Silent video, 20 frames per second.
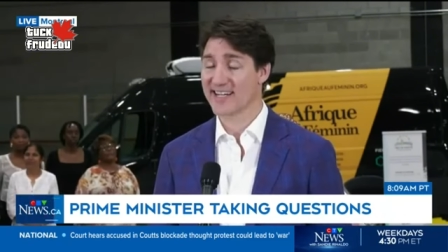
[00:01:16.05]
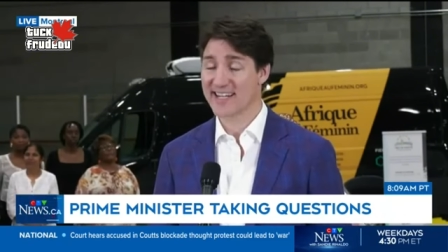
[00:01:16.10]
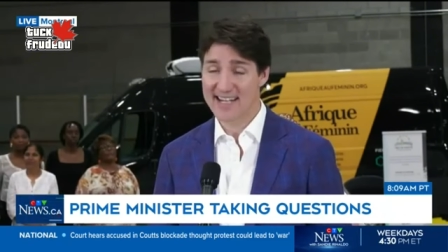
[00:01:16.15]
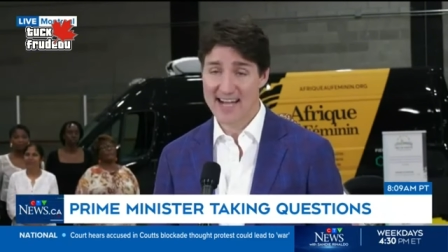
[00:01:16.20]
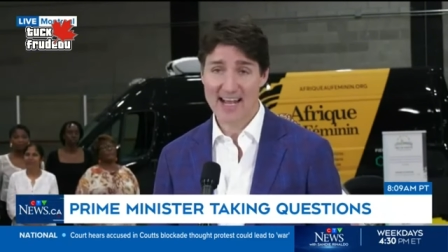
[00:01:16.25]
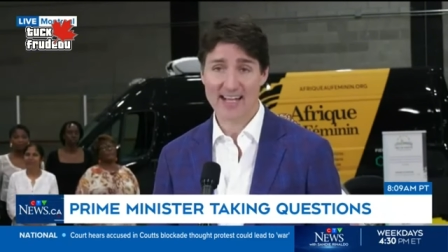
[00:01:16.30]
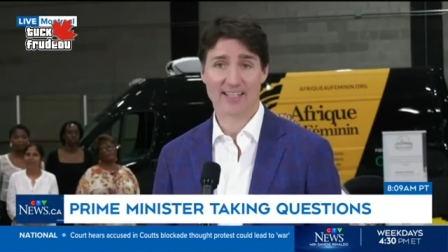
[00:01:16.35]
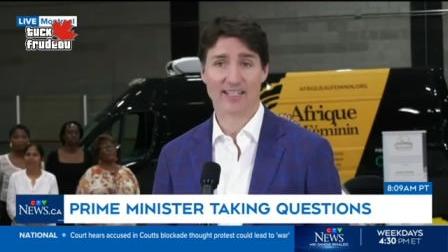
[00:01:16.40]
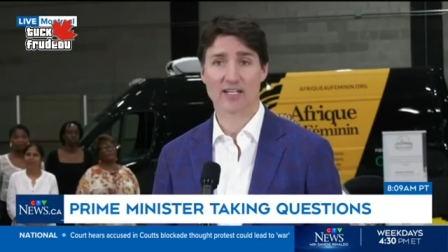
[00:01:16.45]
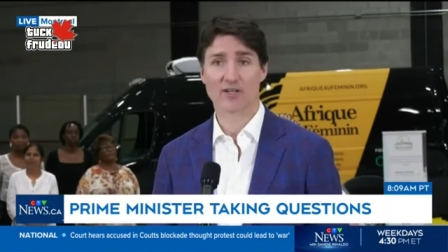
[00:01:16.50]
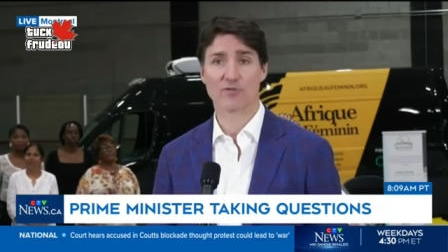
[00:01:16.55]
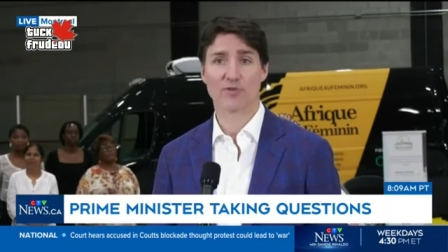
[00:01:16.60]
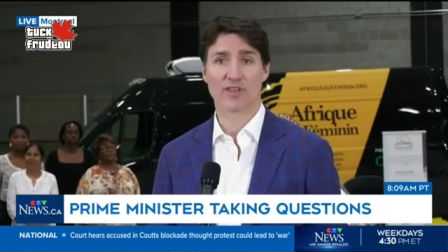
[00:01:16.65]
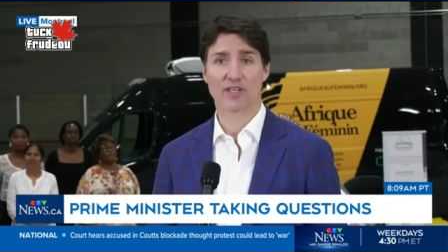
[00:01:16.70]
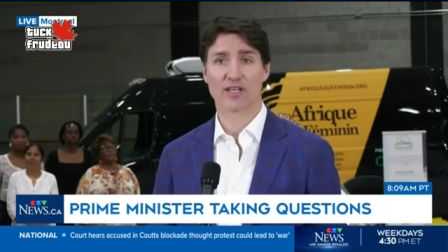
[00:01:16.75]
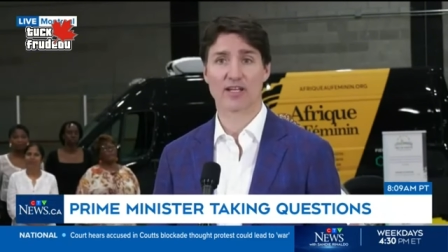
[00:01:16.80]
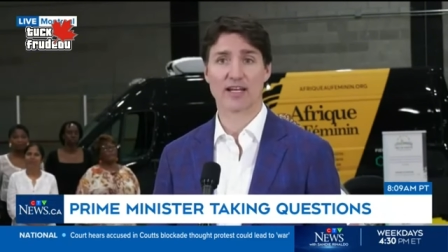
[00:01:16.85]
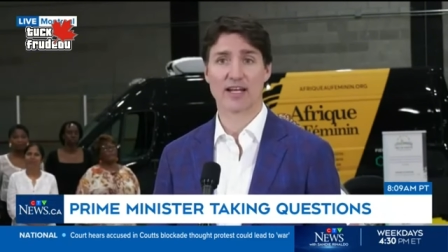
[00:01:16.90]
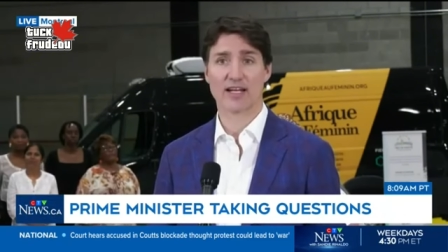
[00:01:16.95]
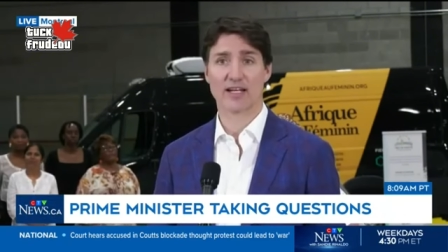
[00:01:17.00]
connecting with
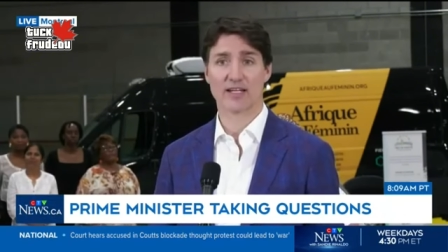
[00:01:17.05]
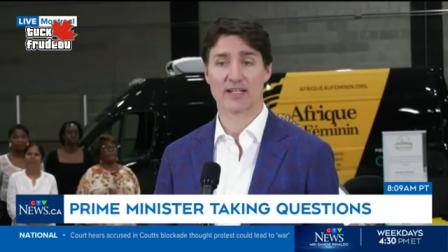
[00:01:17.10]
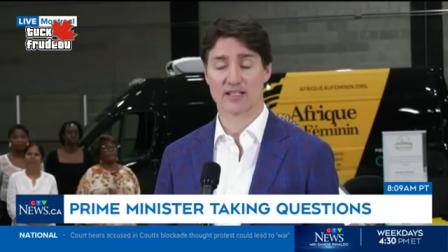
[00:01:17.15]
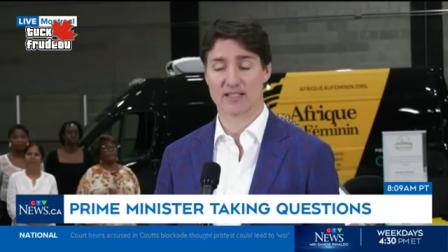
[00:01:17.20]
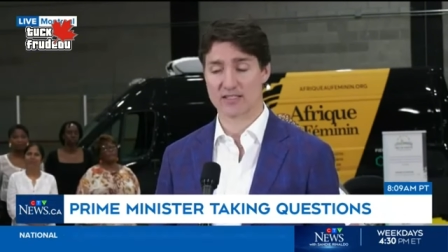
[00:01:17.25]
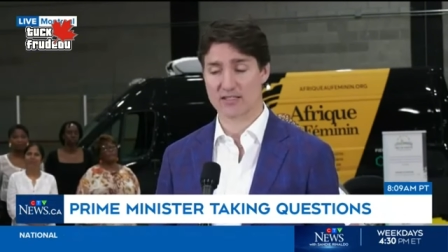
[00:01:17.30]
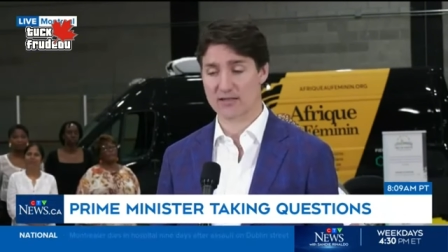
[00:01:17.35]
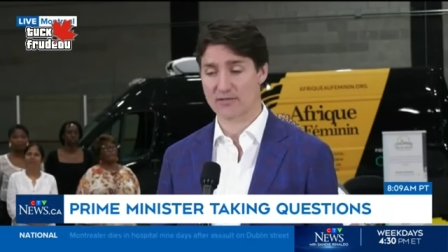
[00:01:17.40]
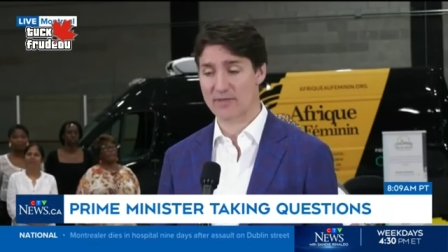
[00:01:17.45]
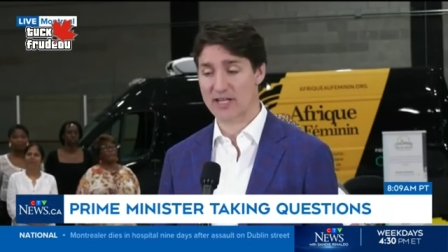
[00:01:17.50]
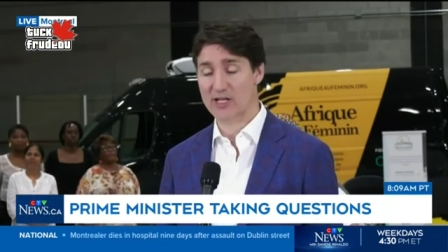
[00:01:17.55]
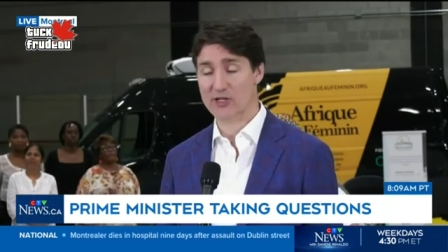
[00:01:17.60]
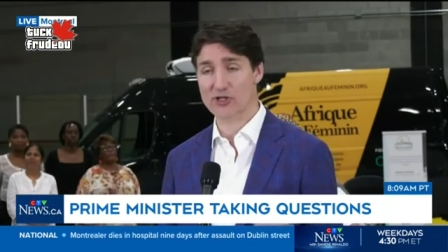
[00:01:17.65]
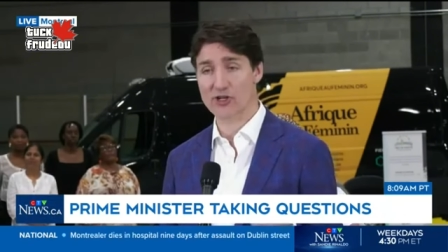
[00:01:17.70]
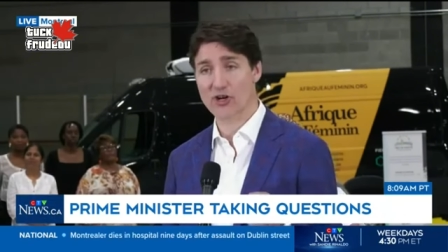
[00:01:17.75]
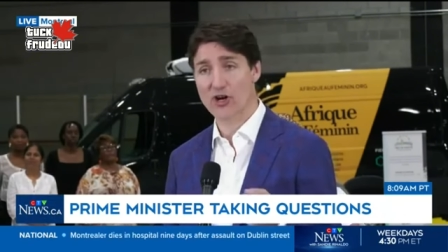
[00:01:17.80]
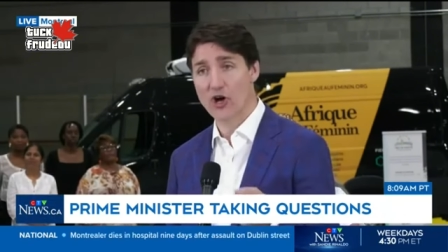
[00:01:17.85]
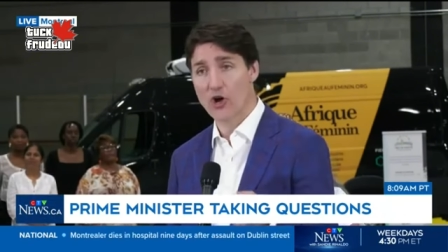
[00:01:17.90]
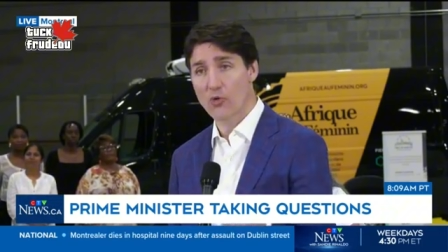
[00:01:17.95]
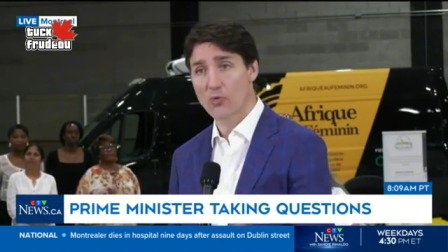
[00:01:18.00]
Canadians to make
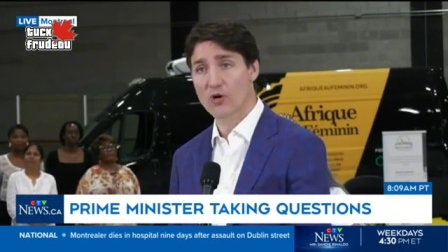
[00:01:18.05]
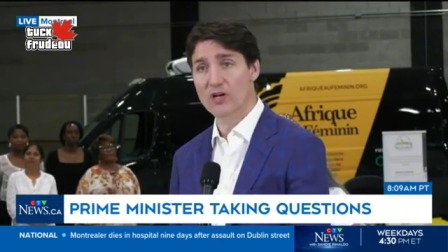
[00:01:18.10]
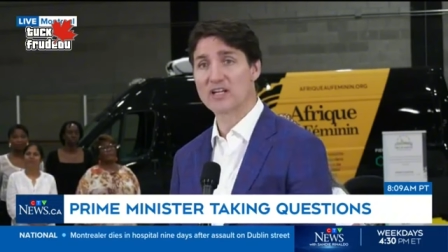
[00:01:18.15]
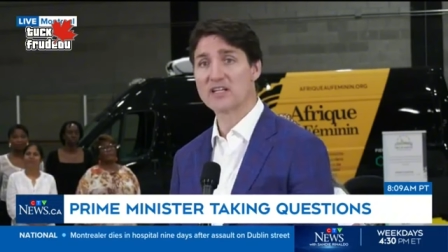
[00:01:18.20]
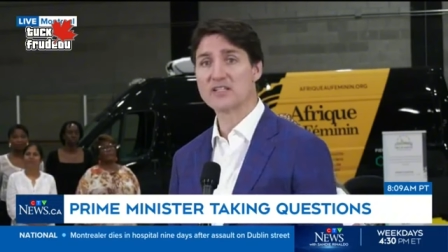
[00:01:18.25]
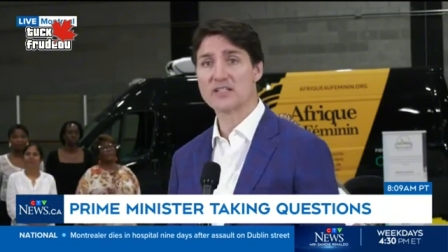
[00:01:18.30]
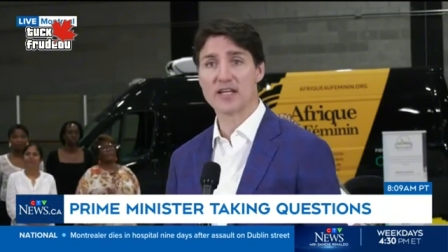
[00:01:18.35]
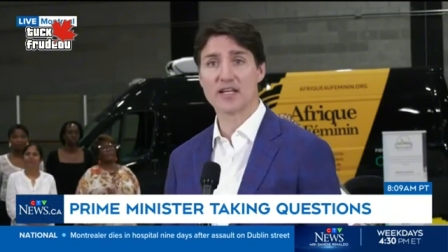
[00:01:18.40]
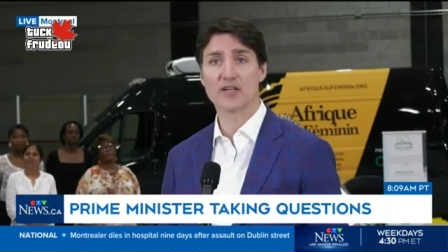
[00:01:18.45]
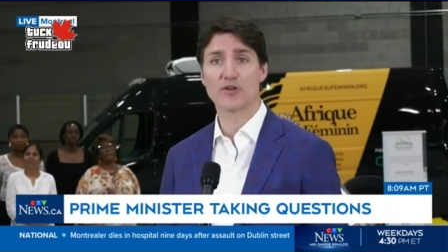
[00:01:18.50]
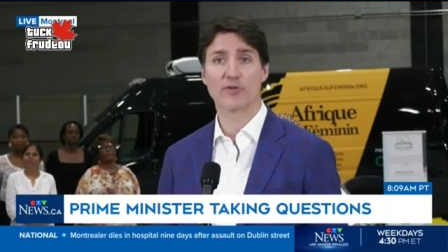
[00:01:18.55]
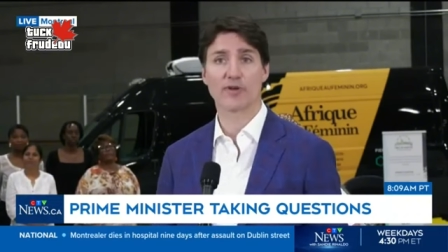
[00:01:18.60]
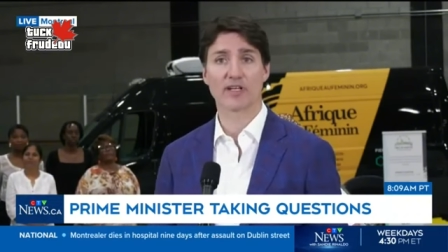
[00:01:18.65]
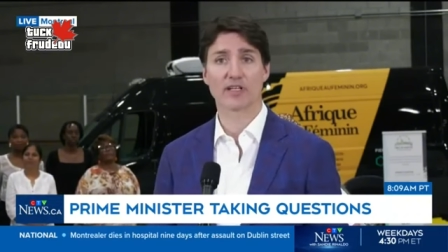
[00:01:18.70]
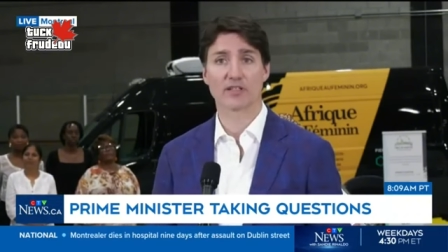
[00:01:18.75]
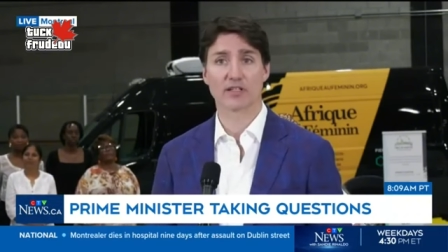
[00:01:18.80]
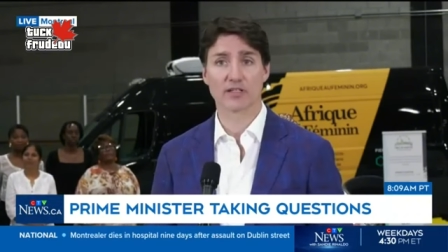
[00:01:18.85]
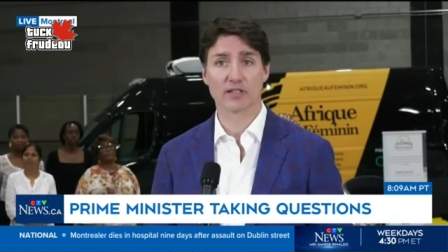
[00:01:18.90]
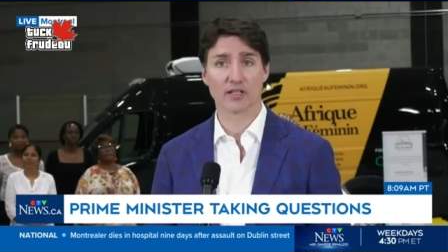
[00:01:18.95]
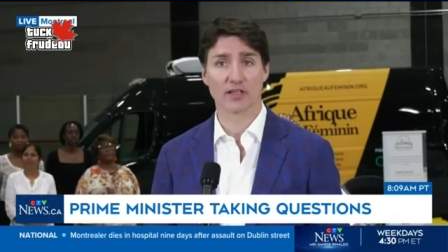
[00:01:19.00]
sure we're continuing
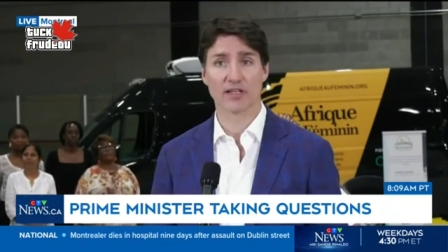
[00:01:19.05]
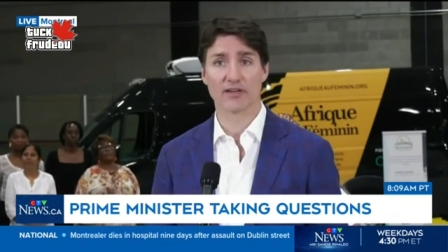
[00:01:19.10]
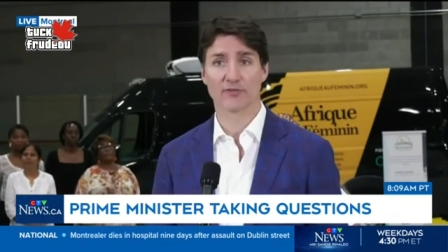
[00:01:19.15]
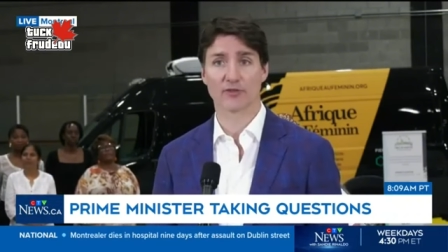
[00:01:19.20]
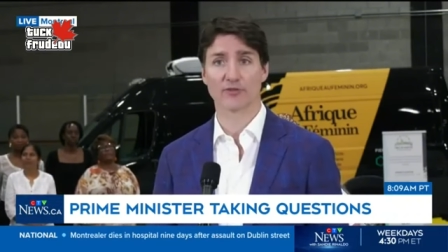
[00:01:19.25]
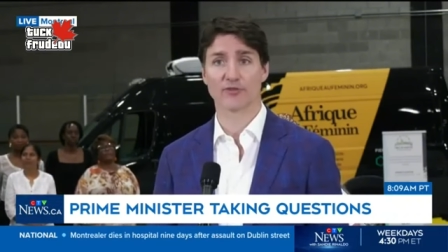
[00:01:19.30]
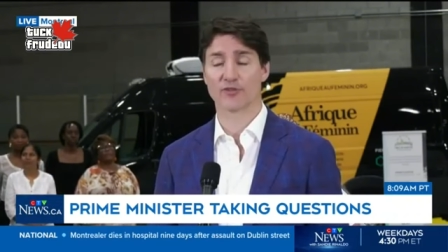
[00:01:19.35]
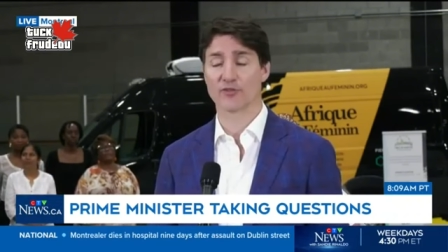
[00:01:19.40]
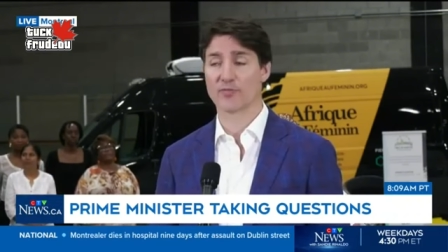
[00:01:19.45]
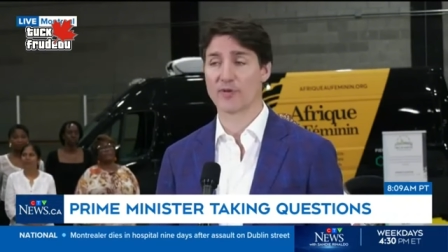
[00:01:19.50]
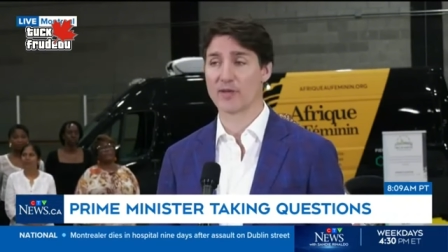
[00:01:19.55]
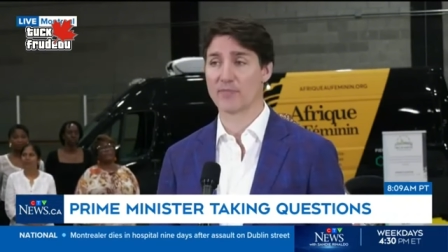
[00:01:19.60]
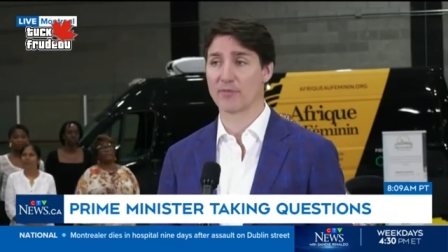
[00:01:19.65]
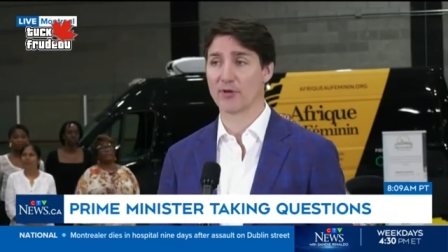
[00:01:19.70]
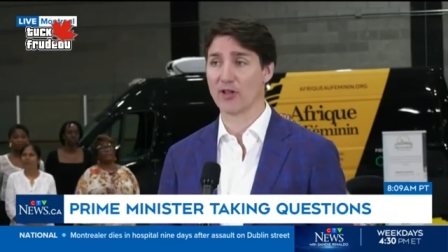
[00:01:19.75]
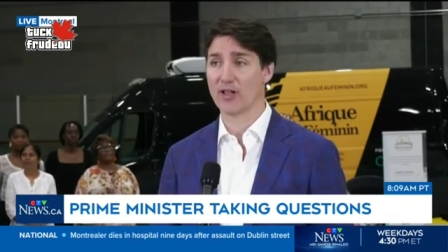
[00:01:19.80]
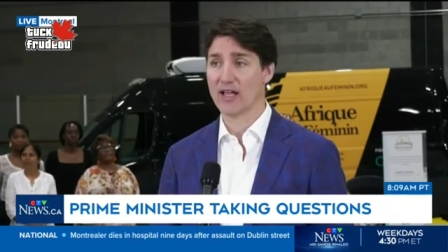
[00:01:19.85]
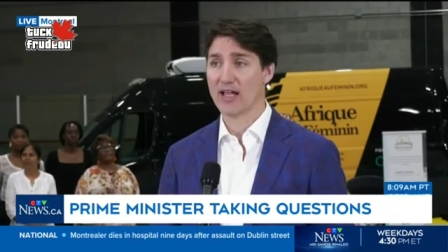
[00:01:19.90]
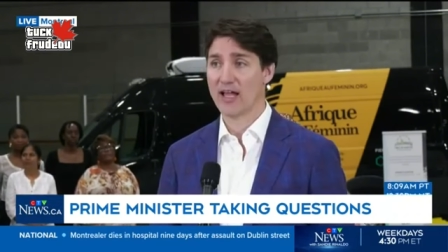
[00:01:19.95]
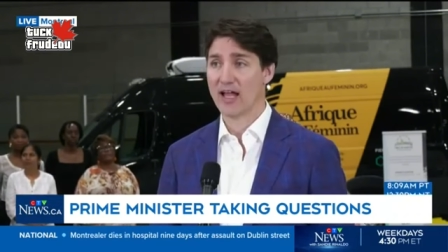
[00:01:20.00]
to deliver for people.